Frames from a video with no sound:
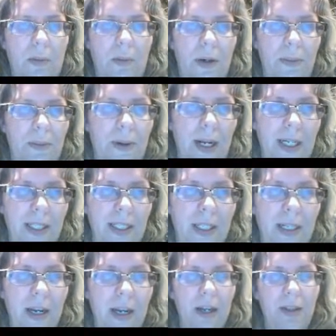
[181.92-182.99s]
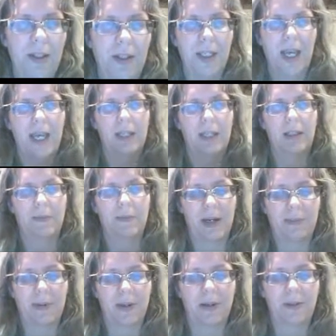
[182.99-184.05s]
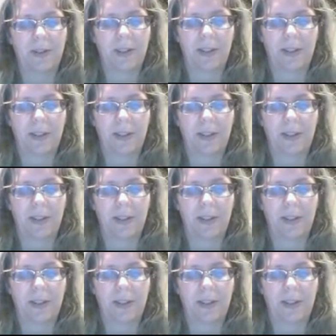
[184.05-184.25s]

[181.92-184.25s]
WordPress. The title of my post